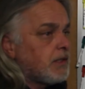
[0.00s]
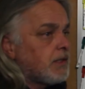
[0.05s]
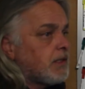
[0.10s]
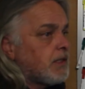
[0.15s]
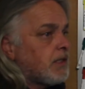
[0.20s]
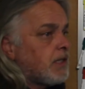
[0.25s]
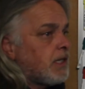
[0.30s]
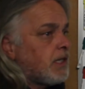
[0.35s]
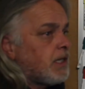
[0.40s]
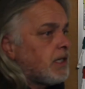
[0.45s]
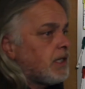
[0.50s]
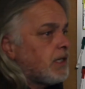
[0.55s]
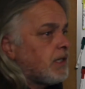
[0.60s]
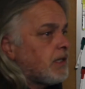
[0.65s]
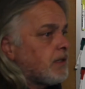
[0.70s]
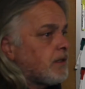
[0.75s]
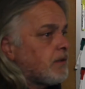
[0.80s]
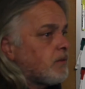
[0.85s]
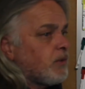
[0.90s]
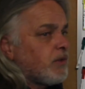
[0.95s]

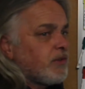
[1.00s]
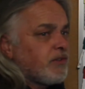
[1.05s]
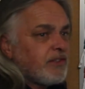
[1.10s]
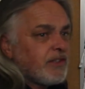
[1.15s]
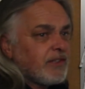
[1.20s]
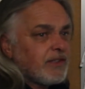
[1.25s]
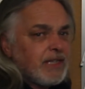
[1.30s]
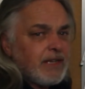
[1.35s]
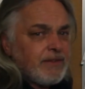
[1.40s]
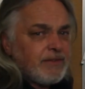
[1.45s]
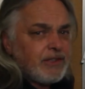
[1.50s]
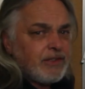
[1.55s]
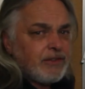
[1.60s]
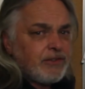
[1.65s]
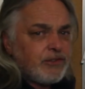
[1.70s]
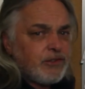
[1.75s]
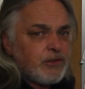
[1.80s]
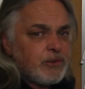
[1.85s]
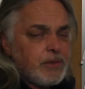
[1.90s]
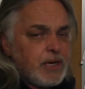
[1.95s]
what was it, Levy
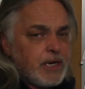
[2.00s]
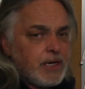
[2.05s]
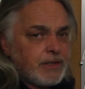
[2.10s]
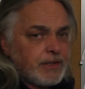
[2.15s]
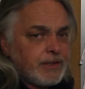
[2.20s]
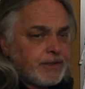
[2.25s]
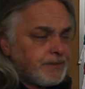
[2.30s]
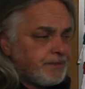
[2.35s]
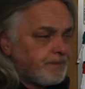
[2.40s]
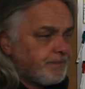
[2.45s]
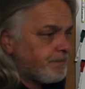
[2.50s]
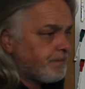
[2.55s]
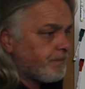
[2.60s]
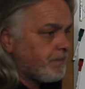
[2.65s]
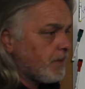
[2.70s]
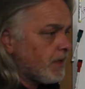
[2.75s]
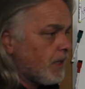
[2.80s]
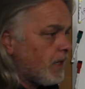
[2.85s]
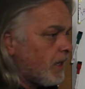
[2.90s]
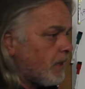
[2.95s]
Schumacher
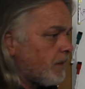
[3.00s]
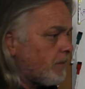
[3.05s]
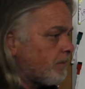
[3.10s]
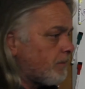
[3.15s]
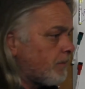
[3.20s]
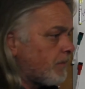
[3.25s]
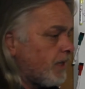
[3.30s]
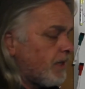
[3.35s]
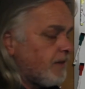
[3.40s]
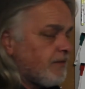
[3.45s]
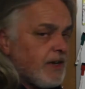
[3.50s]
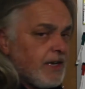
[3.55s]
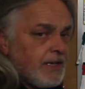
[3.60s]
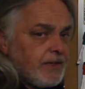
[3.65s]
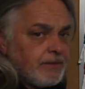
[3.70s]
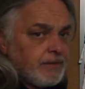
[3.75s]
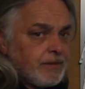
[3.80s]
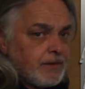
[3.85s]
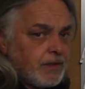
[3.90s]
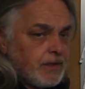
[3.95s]
event
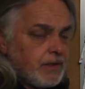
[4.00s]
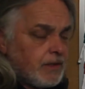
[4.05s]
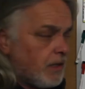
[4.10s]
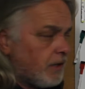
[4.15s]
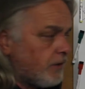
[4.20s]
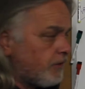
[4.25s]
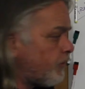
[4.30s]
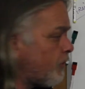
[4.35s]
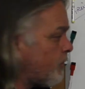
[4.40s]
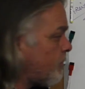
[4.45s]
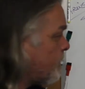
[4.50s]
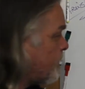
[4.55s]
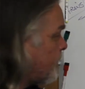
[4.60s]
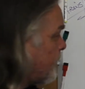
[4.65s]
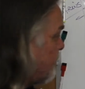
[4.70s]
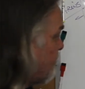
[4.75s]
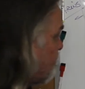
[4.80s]
on Jupiter.